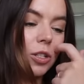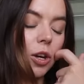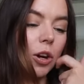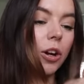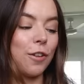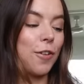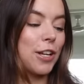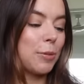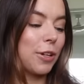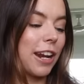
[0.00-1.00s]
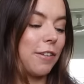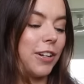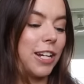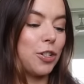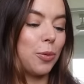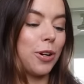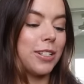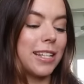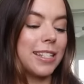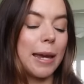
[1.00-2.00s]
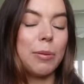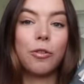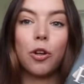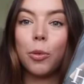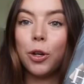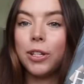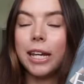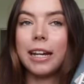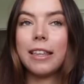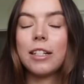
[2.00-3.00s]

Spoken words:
So the first book that I finished was Escaping from Houdini.